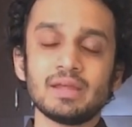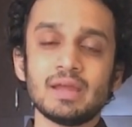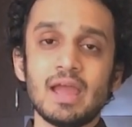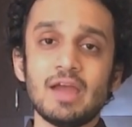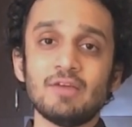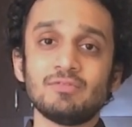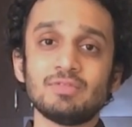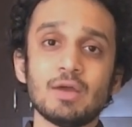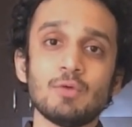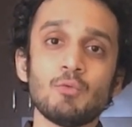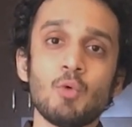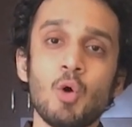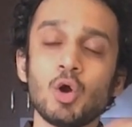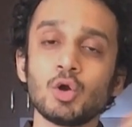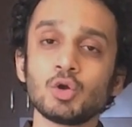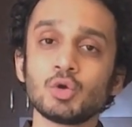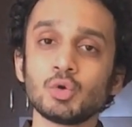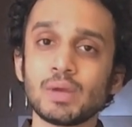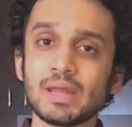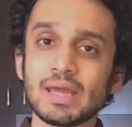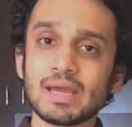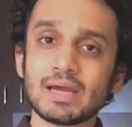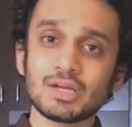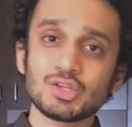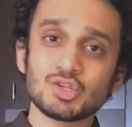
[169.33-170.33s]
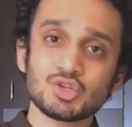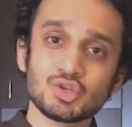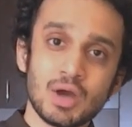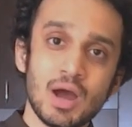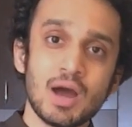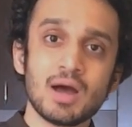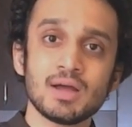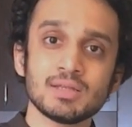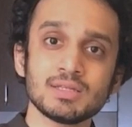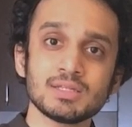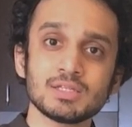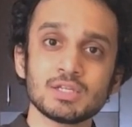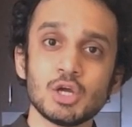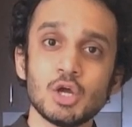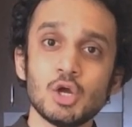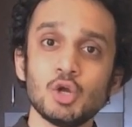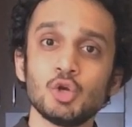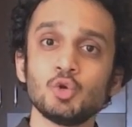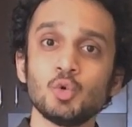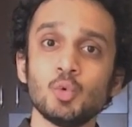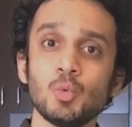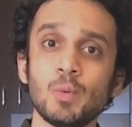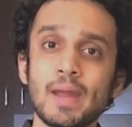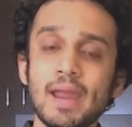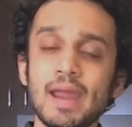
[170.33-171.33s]
If they want to take a chance
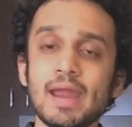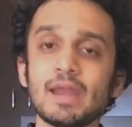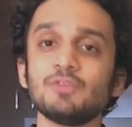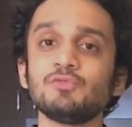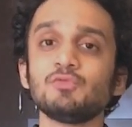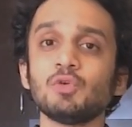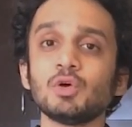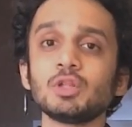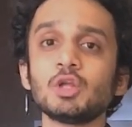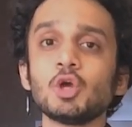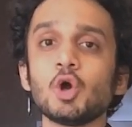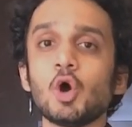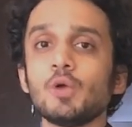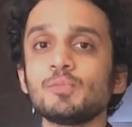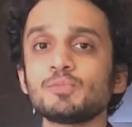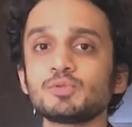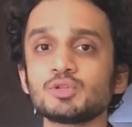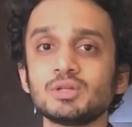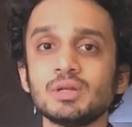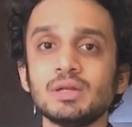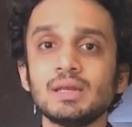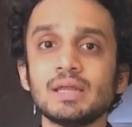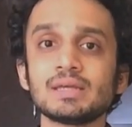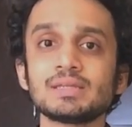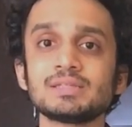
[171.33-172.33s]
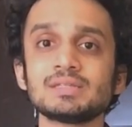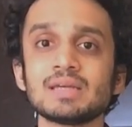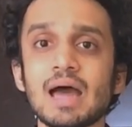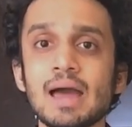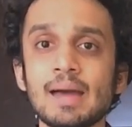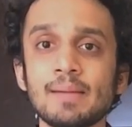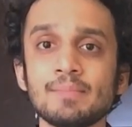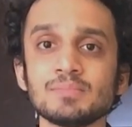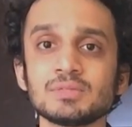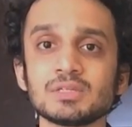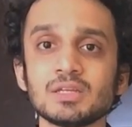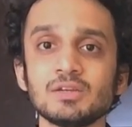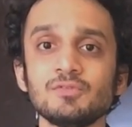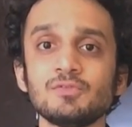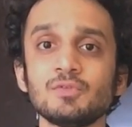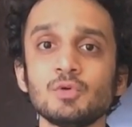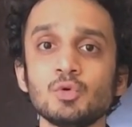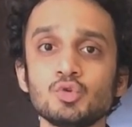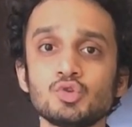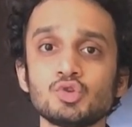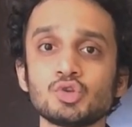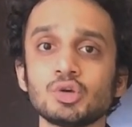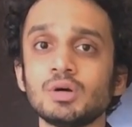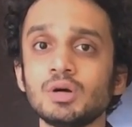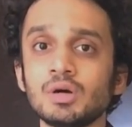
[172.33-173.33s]
to wait for the optional exams in
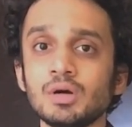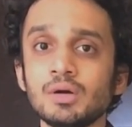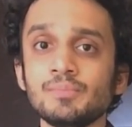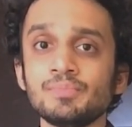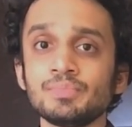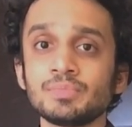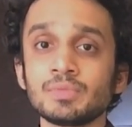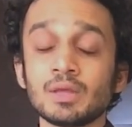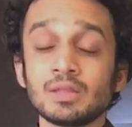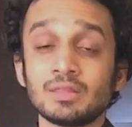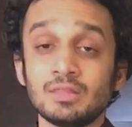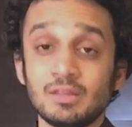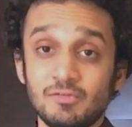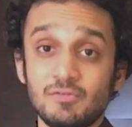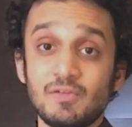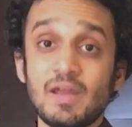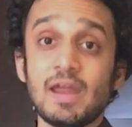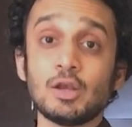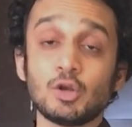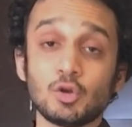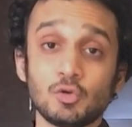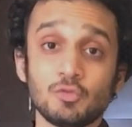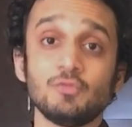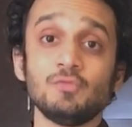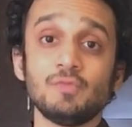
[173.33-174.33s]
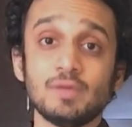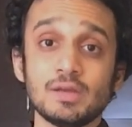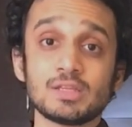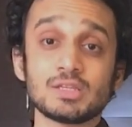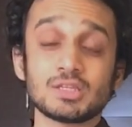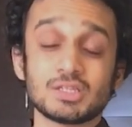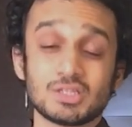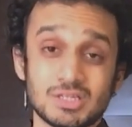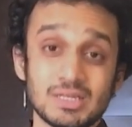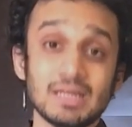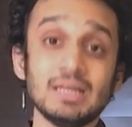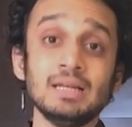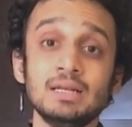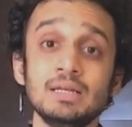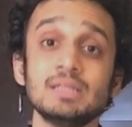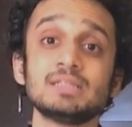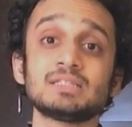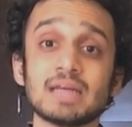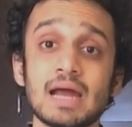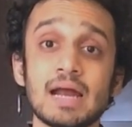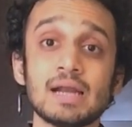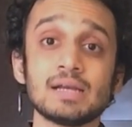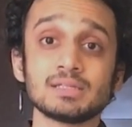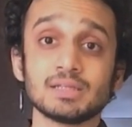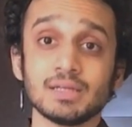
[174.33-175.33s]
future, the fate of which still
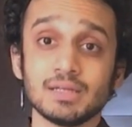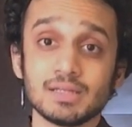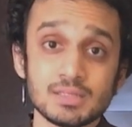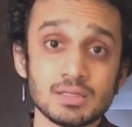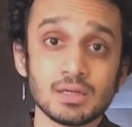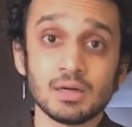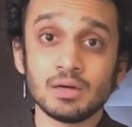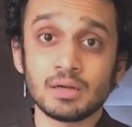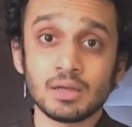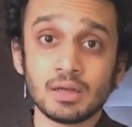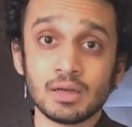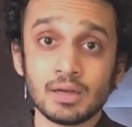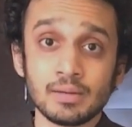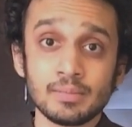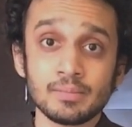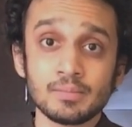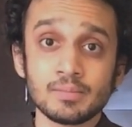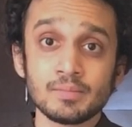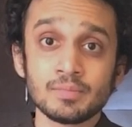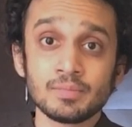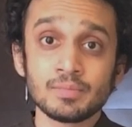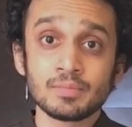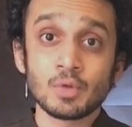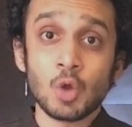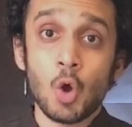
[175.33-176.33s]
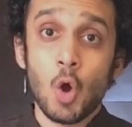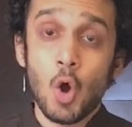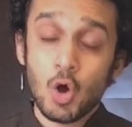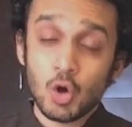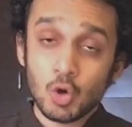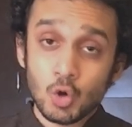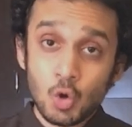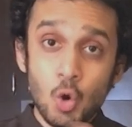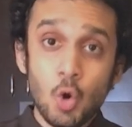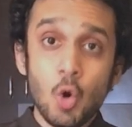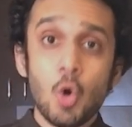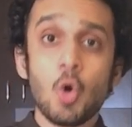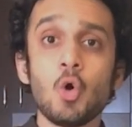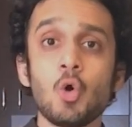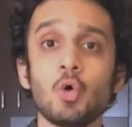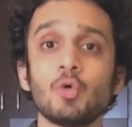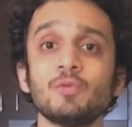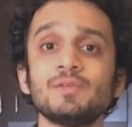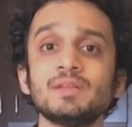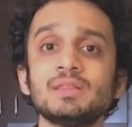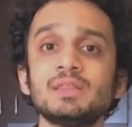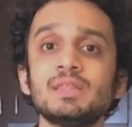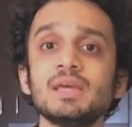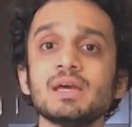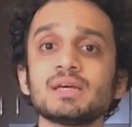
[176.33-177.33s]
stands uncertain, or go
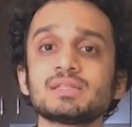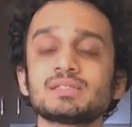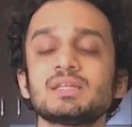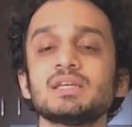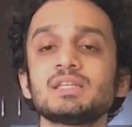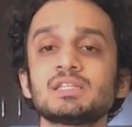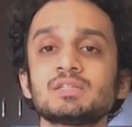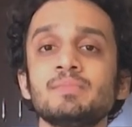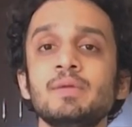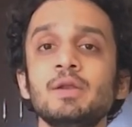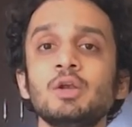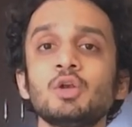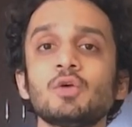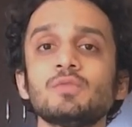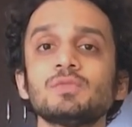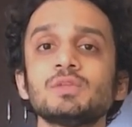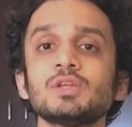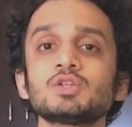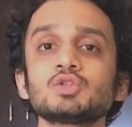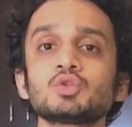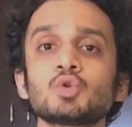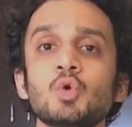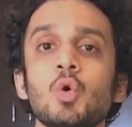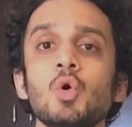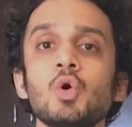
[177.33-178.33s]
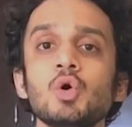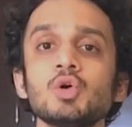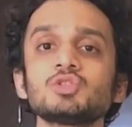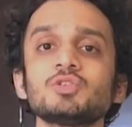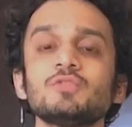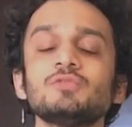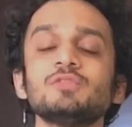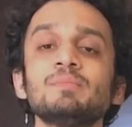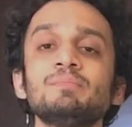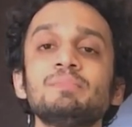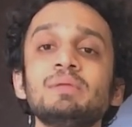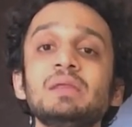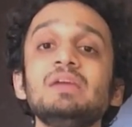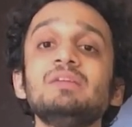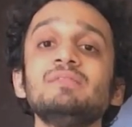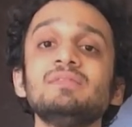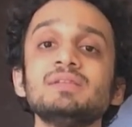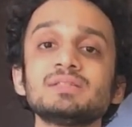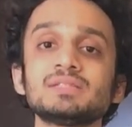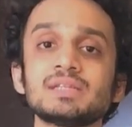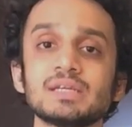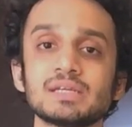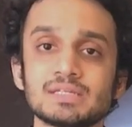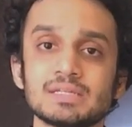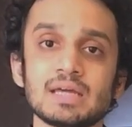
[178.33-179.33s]
with the assessment of the scores of the
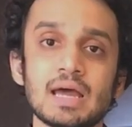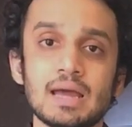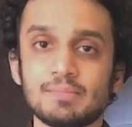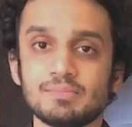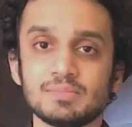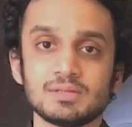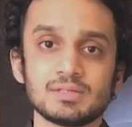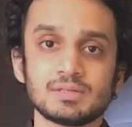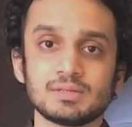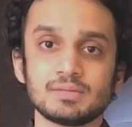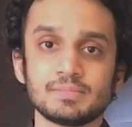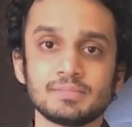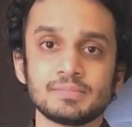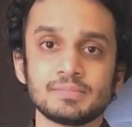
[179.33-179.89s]
previous exams.